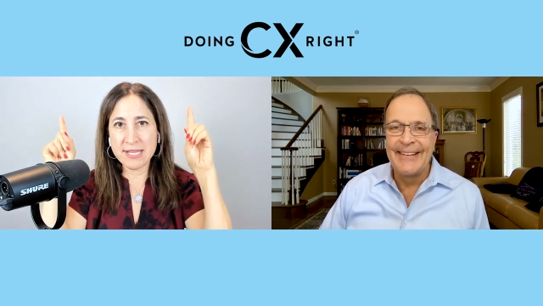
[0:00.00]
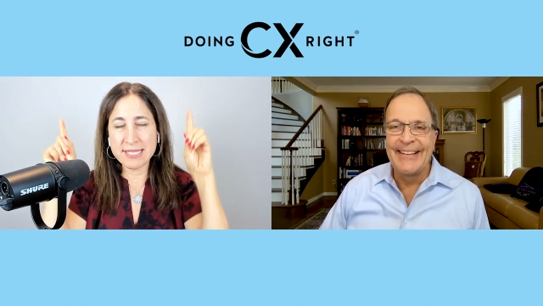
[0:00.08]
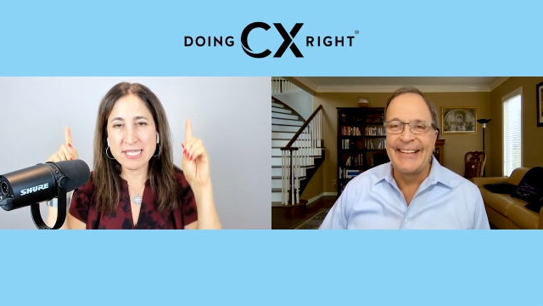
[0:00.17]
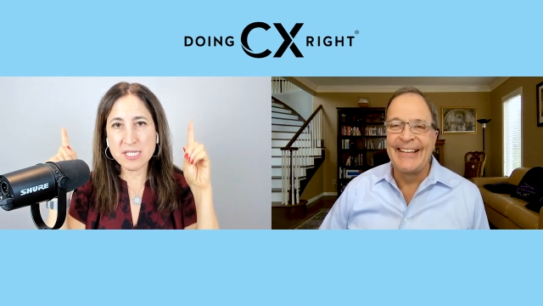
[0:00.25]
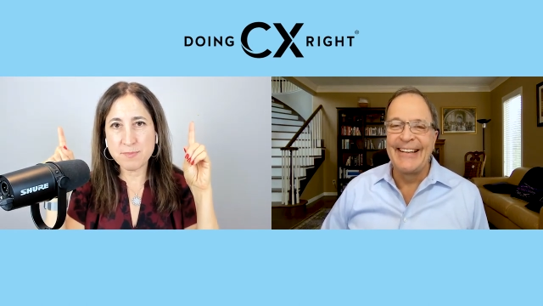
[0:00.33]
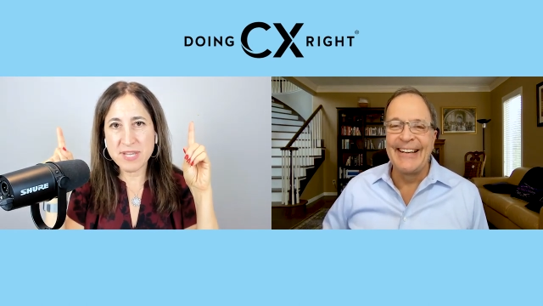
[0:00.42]
Speaker 1: on
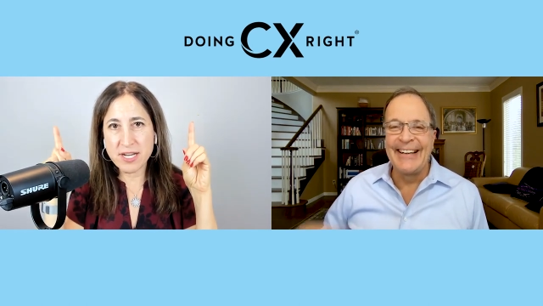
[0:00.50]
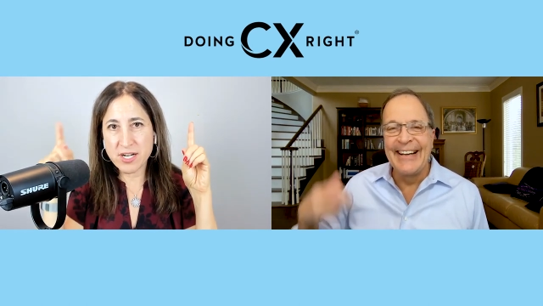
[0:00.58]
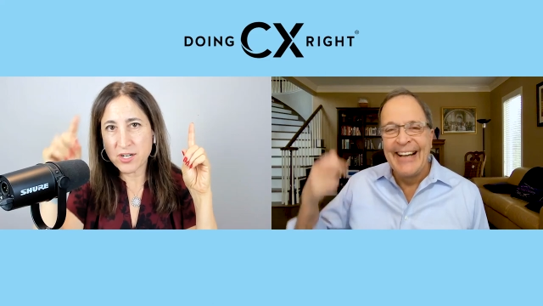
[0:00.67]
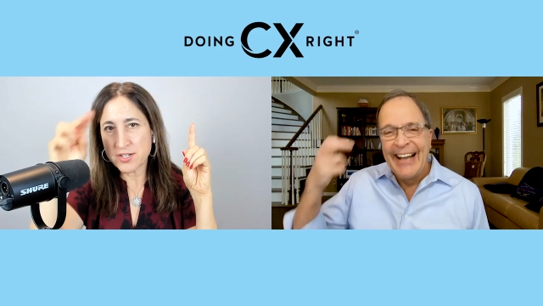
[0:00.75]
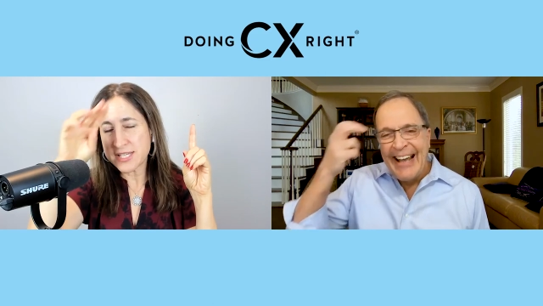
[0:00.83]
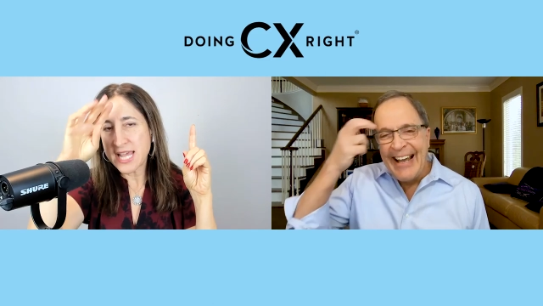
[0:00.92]
the
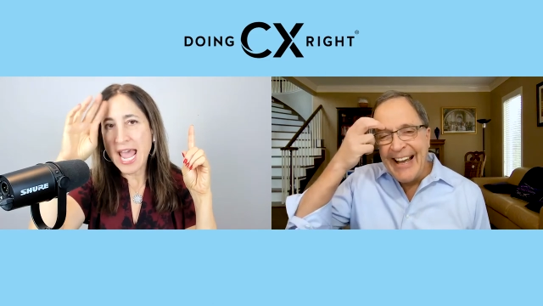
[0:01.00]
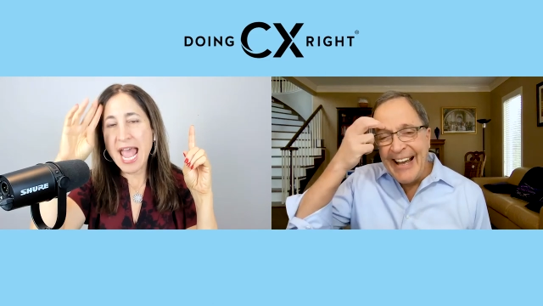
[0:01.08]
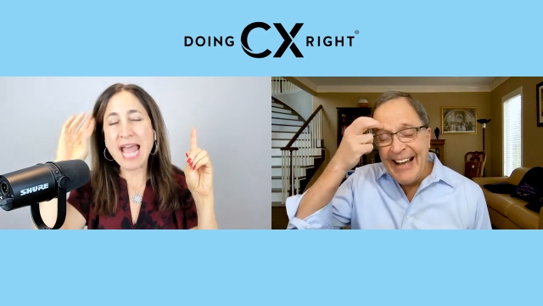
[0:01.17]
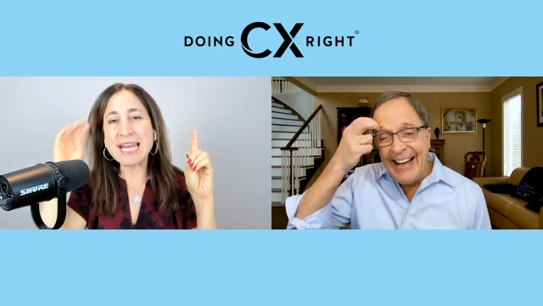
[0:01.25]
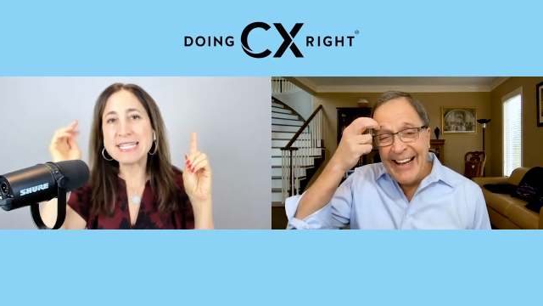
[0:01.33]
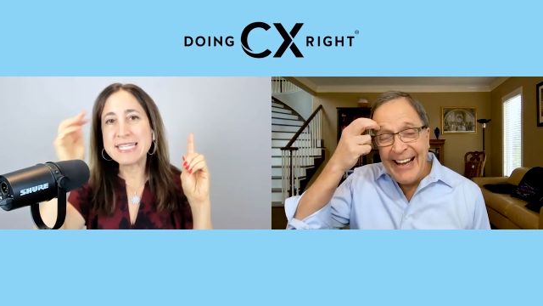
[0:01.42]
speakers,
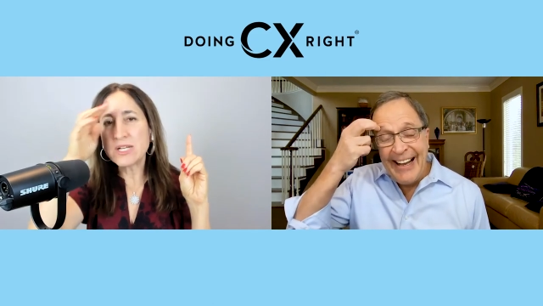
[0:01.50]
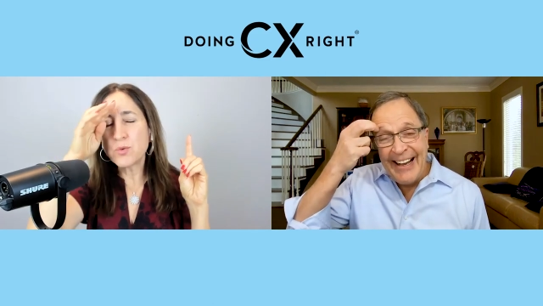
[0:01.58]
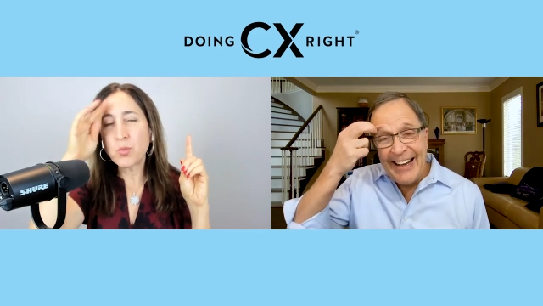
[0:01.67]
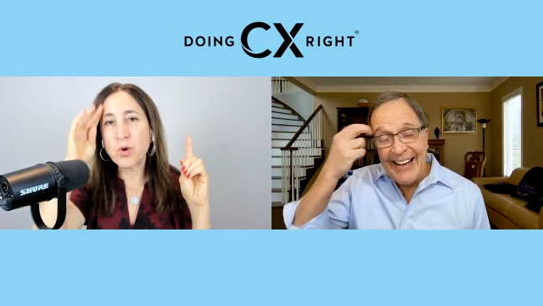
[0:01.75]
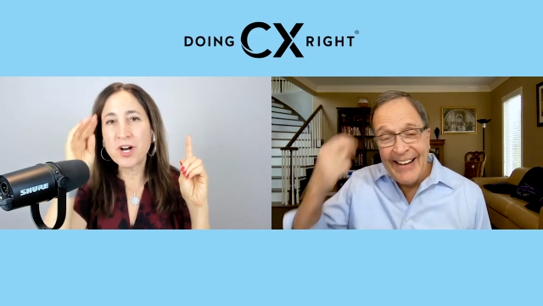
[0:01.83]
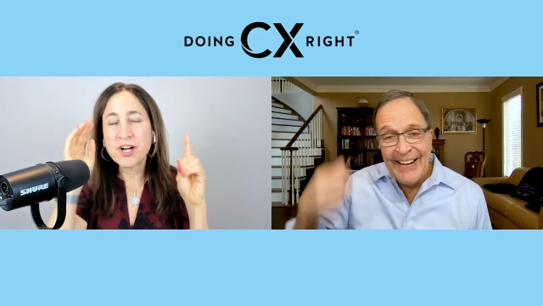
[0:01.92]
and it
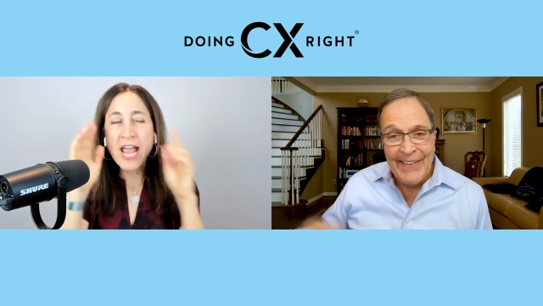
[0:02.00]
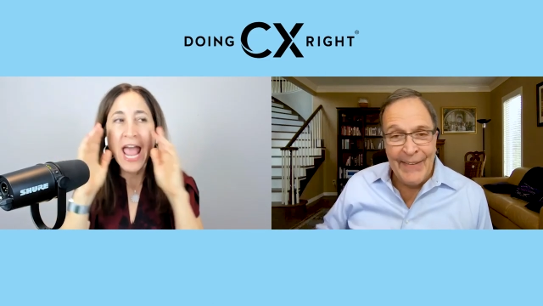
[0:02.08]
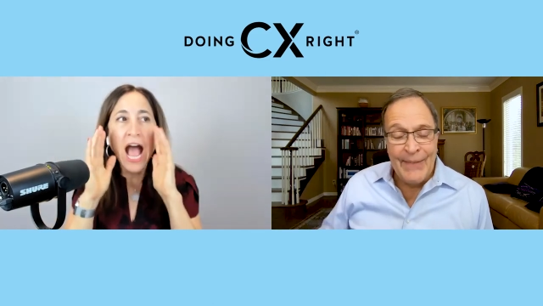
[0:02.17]
didn't work.